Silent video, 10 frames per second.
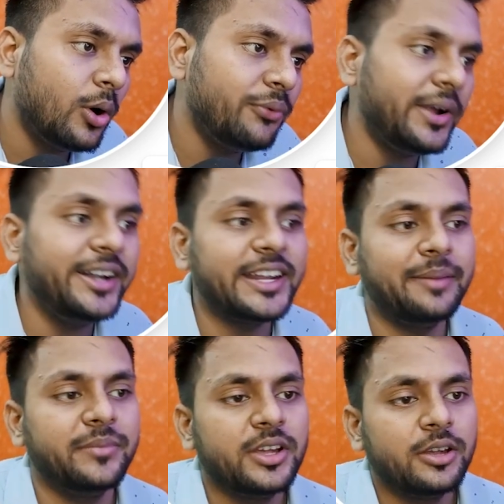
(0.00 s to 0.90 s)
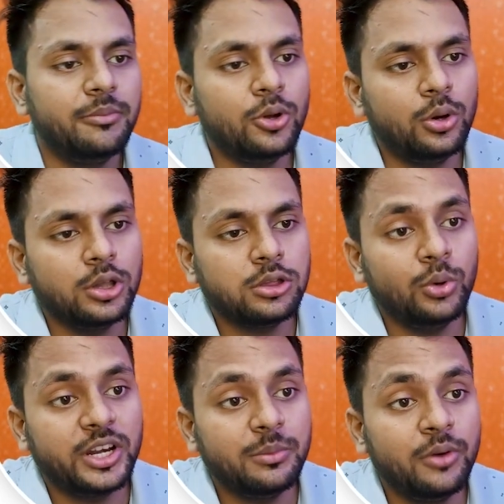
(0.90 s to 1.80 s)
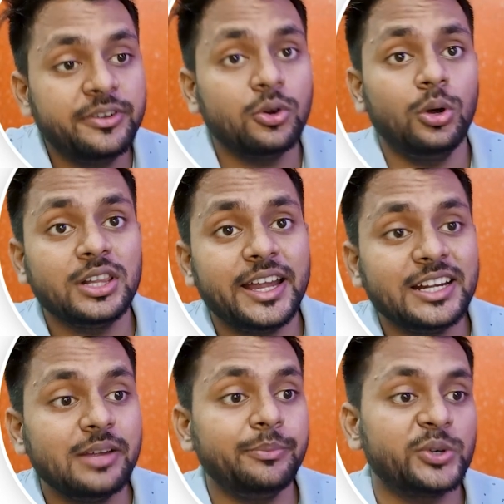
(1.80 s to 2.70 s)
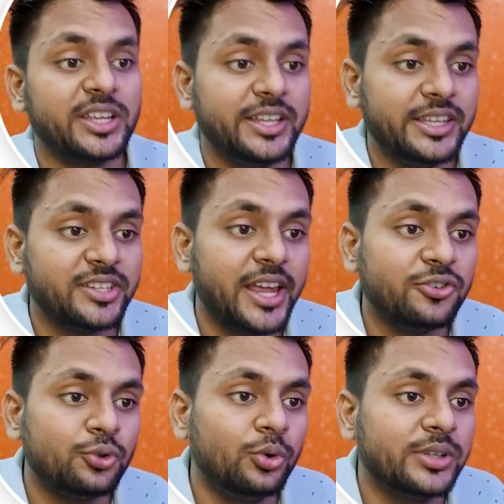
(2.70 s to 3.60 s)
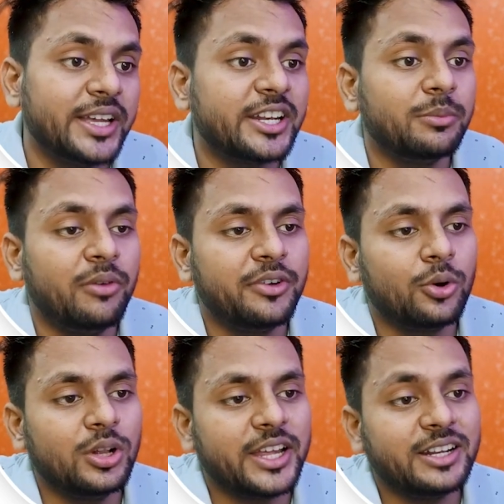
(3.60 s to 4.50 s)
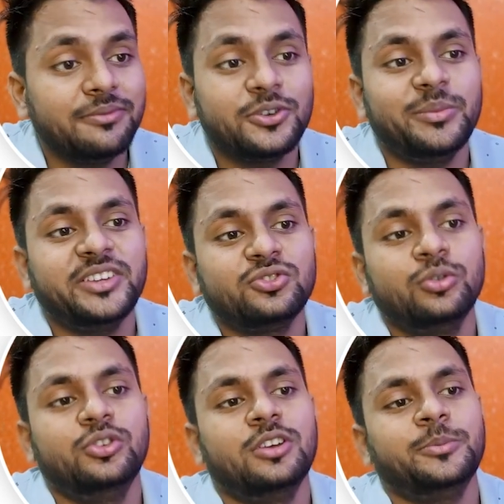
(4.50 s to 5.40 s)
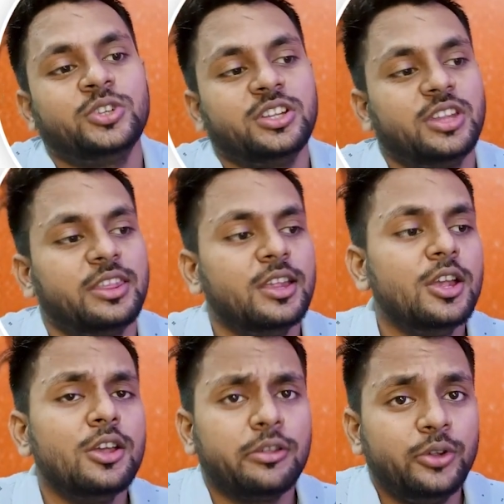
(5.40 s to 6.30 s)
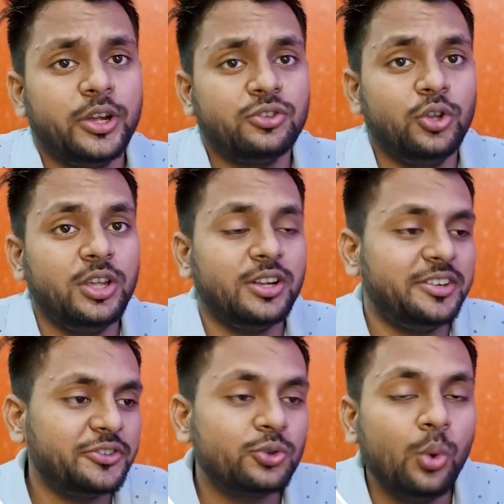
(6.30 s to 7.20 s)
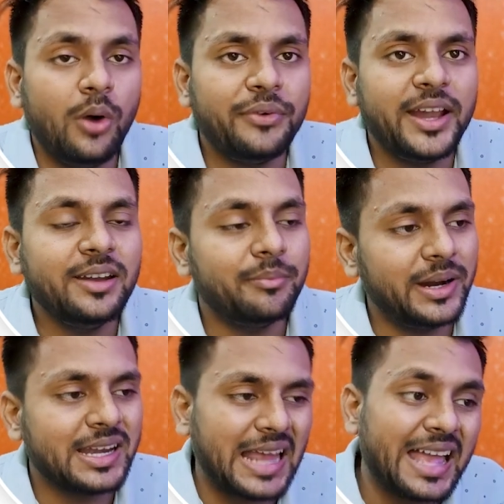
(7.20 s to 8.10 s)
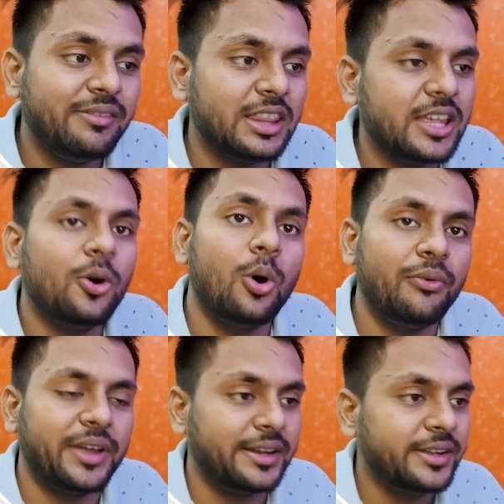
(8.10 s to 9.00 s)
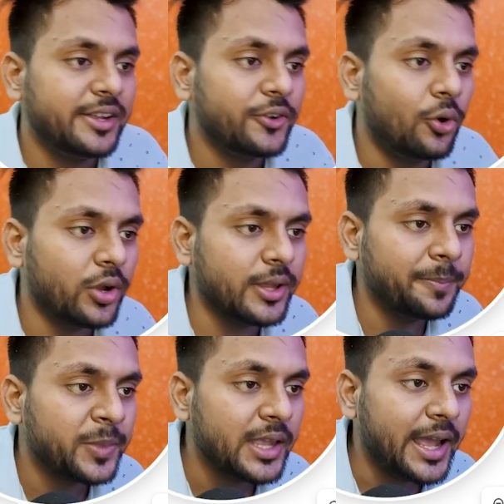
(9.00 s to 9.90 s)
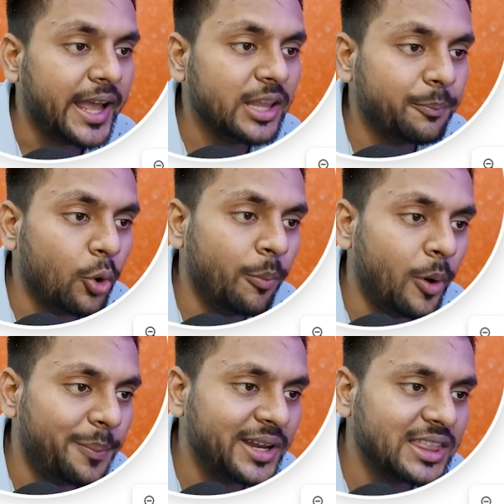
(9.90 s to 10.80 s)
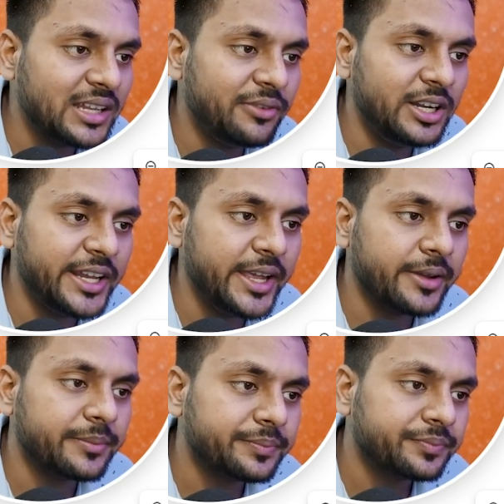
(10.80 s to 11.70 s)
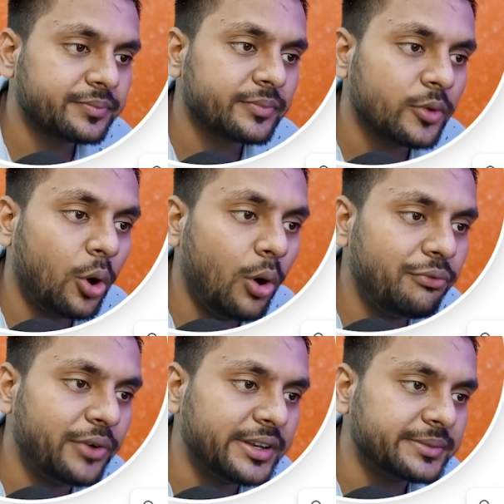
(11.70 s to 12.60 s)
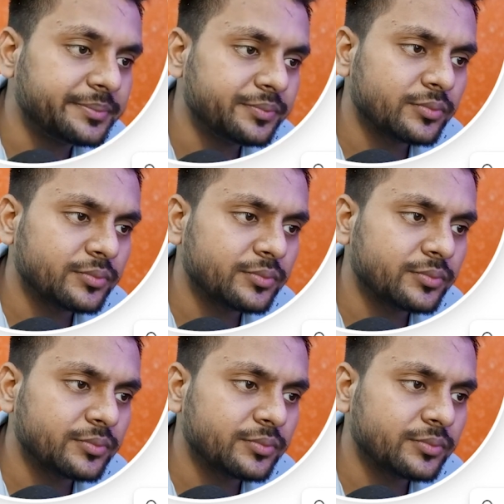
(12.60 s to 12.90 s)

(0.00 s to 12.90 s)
n time, because you are removing all the item, putting in S2, then removing all the item from S2, you are putting this. So you are doing 2 of n, but I will say of n. Okay, and the pop operation will take of 1.